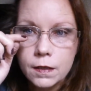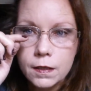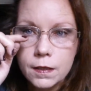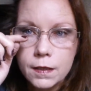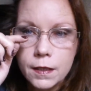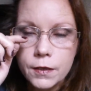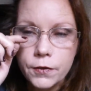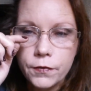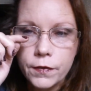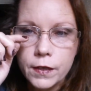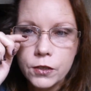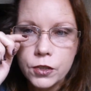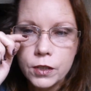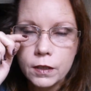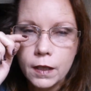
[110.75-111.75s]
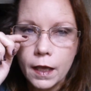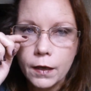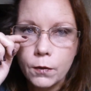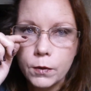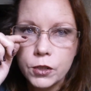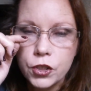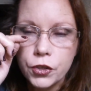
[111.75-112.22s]
the center vision,
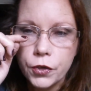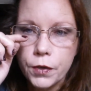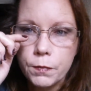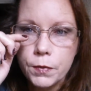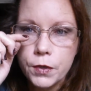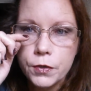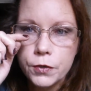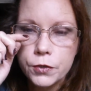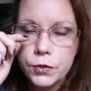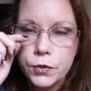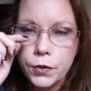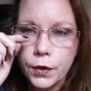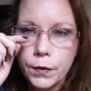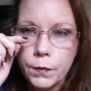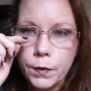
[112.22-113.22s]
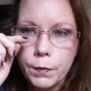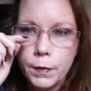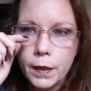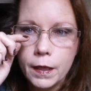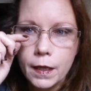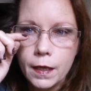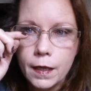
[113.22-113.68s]
like what your computer screen would
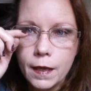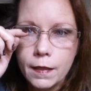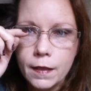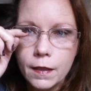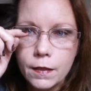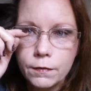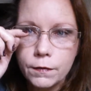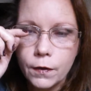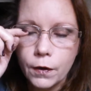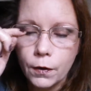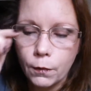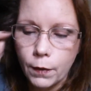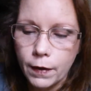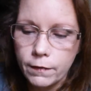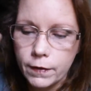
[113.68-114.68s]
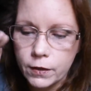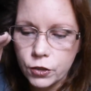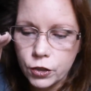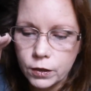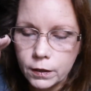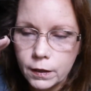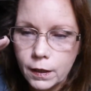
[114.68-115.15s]
be, and then the far-away
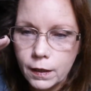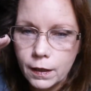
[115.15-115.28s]
vision.